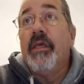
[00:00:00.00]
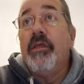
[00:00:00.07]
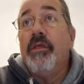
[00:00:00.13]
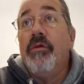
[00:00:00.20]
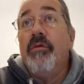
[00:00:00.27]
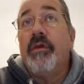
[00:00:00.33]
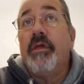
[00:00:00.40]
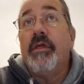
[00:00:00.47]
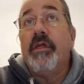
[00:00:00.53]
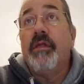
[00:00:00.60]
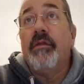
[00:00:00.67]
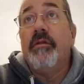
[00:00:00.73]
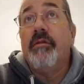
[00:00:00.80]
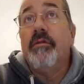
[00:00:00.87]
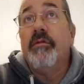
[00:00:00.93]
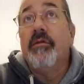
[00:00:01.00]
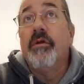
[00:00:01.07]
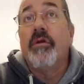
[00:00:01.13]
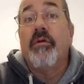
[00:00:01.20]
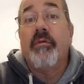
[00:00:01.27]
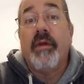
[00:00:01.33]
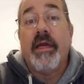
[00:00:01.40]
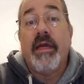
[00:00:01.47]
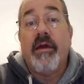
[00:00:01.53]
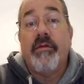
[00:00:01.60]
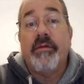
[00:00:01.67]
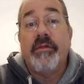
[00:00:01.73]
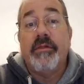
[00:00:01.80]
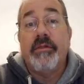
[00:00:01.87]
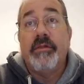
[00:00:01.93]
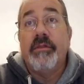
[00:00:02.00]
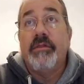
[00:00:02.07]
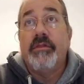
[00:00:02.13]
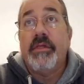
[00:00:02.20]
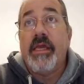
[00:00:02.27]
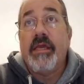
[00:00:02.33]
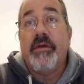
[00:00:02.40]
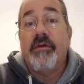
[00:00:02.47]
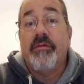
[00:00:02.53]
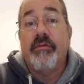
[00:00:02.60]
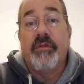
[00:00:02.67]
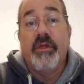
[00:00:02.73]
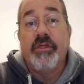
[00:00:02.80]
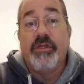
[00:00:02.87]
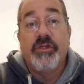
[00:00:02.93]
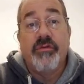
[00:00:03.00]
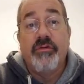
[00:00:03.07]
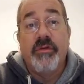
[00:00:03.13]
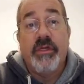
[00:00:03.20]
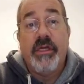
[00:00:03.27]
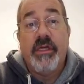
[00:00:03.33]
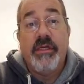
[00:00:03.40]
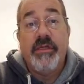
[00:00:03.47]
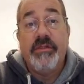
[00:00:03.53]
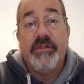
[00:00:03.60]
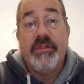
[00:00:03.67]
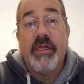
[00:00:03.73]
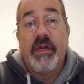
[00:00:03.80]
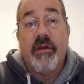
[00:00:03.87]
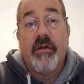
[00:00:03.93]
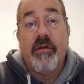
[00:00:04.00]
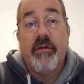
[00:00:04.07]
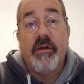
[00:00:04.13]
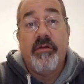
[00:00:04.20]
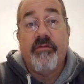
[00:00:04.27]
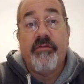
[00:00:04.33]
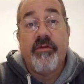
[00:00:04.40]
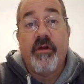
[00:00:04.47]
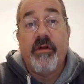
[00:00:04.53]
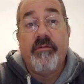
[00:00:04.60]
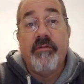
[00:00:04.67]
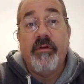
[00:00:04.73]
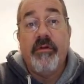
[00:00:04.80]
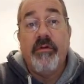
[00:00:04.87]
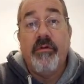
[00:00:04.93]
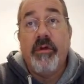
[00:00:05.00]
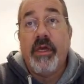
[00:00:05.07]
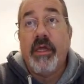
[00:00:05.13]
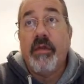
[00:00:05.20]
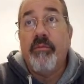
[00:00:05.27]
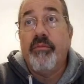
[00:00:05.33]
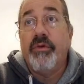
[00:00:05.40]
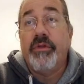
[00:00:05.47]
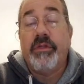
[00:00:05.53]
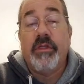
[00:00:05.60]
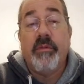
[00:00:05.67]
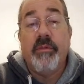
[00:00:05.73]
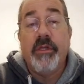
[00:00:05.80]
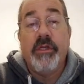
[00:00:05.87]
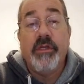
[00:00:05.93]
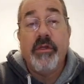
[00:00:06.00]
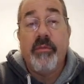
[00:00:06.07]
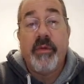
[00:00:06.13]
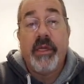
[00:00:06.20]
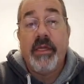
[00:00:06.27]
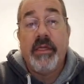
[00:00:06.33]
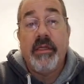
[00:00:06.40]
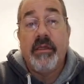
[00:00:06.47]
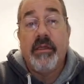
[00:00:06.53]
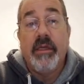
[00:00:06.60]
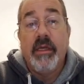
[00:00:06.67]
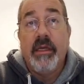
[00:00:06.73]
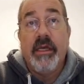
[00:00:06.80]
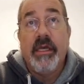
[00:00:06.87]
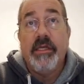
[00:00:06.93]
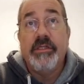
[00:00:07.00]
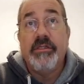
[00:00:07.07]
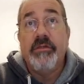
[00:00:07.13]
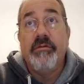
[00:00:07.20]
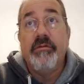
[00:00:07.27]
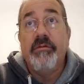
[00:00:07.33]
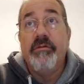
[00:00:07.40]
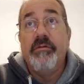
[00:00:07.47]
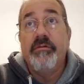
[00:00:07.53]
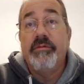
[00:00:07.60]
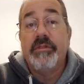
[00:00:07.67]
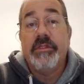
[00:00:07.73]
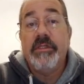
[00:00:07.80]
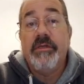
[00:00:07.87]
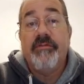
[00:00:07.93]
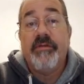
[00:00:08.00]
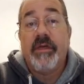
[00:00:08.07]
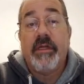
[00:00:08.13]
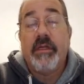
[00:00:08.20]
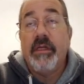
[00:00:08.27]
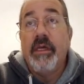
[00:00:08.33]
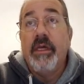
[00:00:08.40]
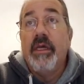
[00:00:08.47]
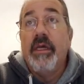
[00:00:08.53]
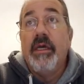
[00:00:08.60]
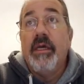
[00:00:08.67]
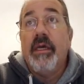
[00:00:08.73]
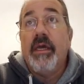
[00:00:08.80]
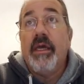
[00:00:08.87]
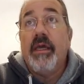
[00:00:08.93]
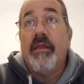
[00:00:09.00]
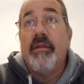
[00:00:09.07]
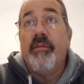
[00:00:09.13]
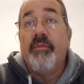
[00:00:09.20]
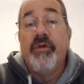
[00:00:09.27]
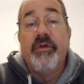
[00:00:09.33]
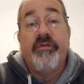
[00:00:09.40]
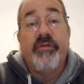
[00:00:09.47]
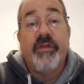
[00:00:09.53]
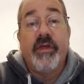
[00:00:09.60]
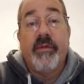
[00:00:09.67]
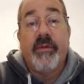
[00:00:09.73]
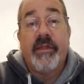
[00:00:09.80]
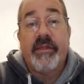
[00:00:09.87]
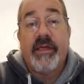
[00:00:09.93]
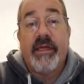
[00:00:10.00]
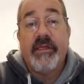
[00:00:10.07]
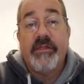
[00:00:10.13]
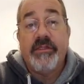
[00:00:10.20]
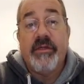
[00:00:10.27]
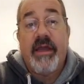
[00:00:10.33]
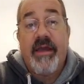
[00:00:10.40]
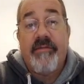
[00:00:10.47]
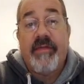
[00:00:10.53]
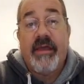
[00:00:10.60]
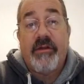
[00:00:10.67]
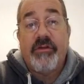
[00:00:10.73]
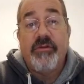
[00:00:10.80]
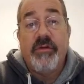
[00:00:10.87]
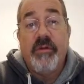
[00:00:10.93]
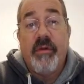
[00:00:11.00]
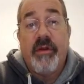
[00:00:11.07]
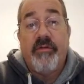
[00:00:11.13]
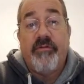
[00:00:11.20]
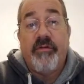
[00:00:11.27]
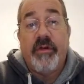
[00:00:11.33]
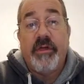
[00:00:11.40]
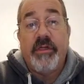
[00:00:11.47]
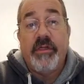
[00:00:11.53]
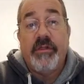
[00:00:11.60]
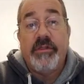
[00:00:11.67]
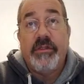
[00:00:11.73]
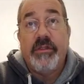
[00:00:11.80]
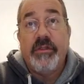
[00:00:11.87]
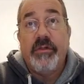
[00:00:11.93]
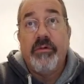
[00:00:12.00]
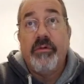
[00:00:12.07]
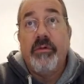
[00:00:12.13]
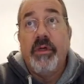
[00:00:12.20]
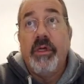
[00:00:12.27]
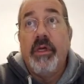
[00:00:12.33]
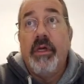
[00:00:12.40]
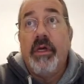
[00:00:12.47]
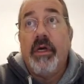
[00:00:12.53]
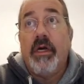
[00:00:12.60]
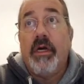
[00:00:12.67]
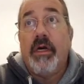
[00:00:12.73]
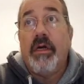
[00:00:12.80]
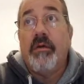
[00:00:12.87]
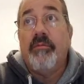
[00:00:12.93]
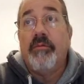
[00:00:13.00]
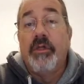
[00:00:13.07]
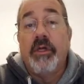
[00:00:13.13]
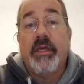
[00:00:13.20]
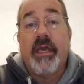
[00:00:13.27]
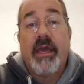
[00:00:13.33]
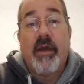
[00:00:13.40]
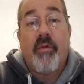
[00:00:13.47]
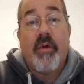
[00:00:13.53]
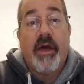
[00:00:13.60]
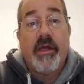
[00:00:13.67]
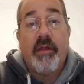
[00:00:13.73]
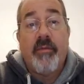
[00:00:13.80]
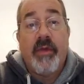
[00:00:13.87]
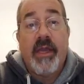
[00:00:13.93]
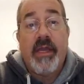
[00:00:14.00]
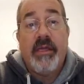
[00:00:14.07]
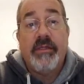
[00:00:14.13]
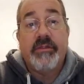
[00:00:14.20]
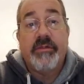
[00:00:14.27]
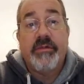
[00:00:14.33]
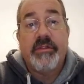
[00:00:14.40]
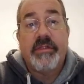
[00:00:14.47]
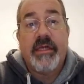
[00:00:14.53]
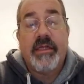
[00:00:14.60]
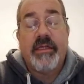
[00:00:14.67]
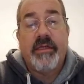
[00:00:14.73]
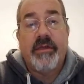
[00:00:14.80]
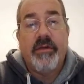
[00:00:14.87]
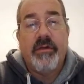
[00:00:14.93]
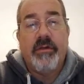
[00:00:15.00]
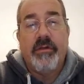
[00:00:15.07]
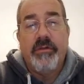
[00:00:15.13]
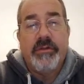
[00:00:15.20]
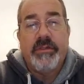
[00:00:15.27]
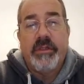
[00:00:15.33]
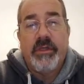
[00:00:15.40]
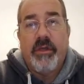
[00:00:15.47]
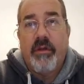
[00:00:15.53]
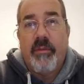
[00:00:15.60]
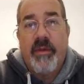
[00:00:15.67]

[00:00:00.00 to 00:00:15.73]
You can look around and take the trees that are in front of you and put them into your painting as you see fit. And the beautiful thing about that is you have that tree right in front of you to look at while you're painting, so it's not like you're using your